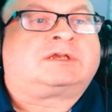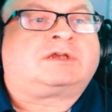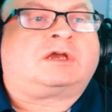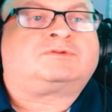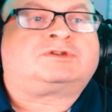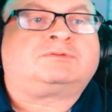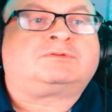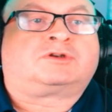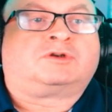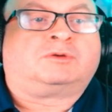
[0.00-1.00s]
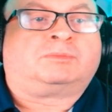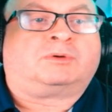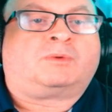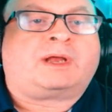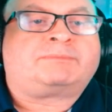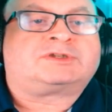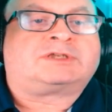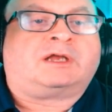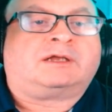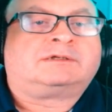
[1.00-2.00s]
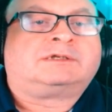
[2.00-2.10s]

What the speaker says: goes to Cooper Webster.